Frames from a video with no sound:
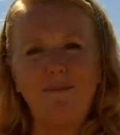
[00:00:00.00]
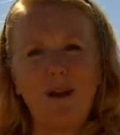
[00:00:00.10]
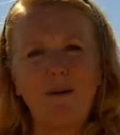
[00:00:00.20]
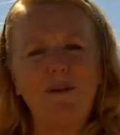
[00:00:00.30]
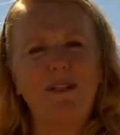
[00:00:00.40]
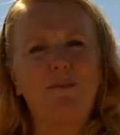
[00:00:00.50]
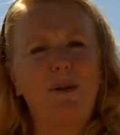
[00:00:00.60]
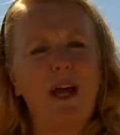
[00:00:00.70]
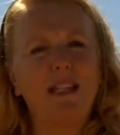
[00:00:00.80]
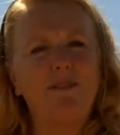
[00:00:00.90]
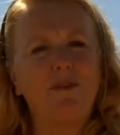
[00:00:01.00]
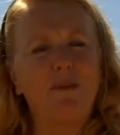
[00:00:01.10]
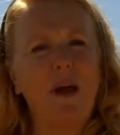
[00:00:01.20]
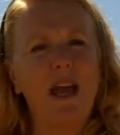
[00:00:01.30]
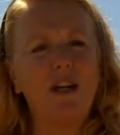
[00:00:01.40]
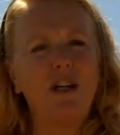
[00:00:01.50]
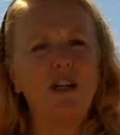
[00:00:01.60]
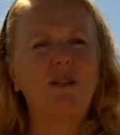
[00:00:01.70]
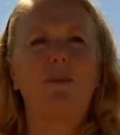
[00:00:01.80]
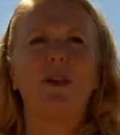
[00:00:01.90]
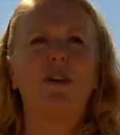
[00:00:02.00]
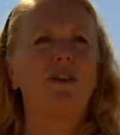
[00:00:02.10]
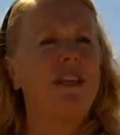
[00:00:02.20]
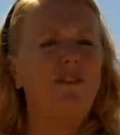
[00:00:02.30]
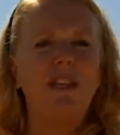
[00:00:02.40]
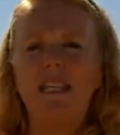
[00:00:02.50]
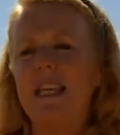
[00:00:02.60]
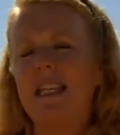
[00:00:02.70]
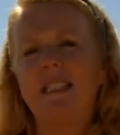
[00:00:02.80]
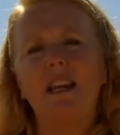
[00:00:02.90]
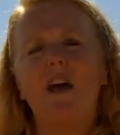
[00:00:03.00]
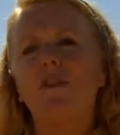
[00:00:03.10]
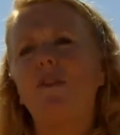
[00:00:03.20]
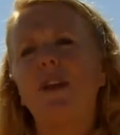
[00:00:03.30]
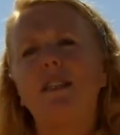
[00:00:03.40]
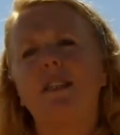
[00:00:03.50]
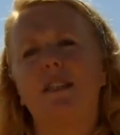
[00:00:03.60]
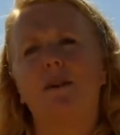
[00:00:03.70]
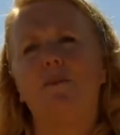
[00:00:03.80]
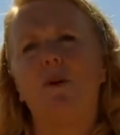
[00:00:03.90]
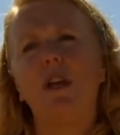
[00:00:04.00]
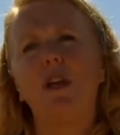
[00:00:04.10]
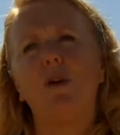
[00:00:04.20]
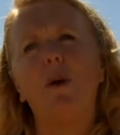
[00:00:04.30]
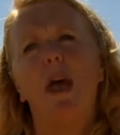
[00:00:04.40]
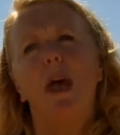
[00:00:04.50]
Blockbuster Plots for Writers, where there are DVDs and other things to support you.